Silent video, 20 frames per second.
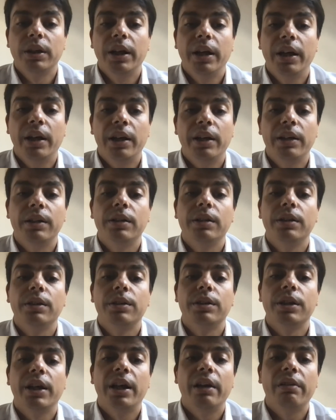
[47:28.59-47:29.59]

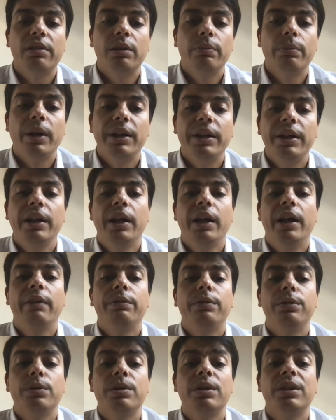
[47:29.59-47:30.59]
and everybody
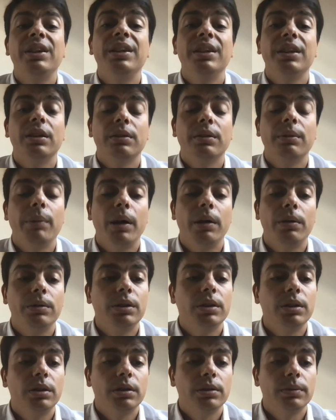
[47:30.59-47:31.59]
have to think
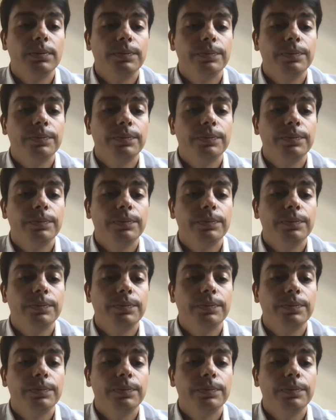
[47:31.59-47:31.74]
about it.